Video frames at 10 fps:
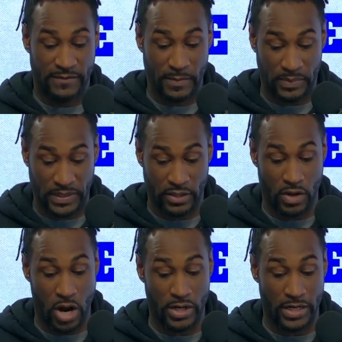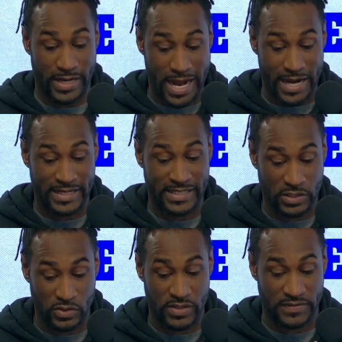If a player on a
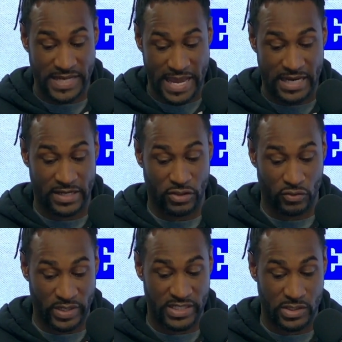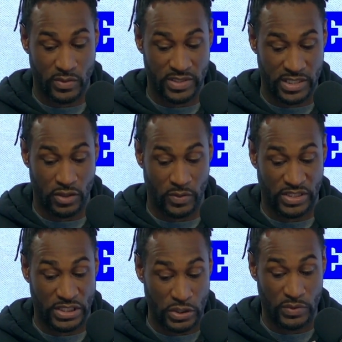non-exclusive tag agrees to a deal
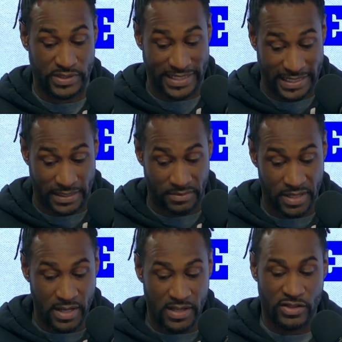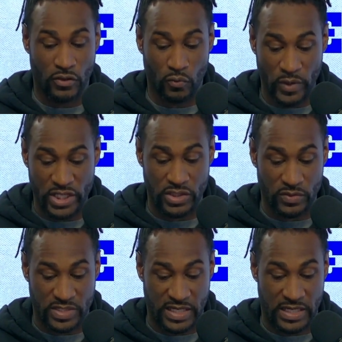with a new team, the
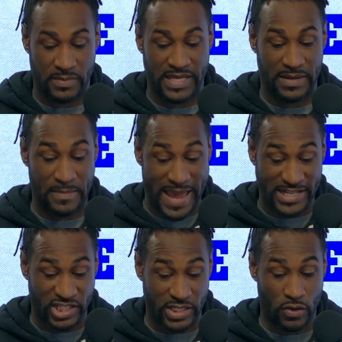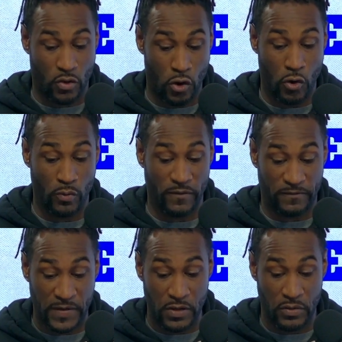original team can match it or
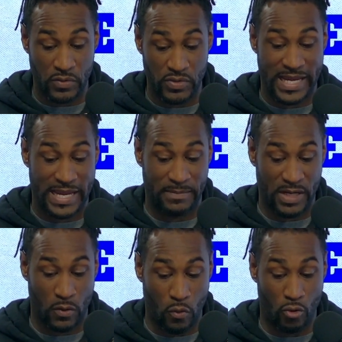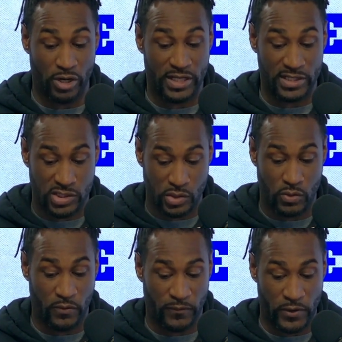refuse and be awarded
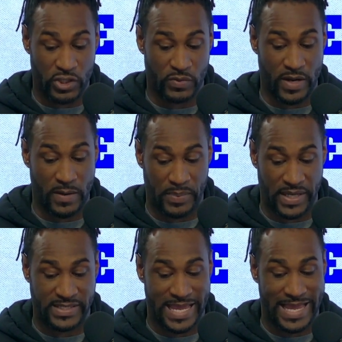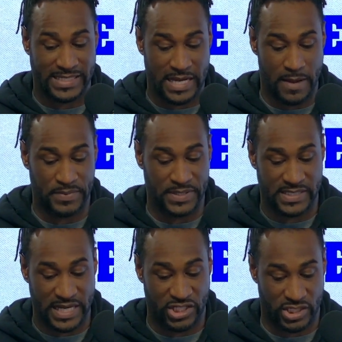two first-round picks as
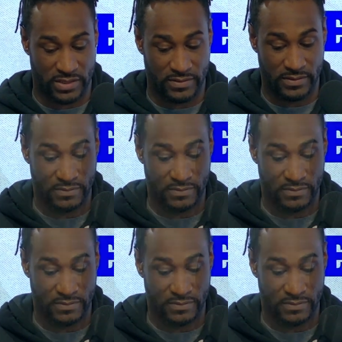compensation.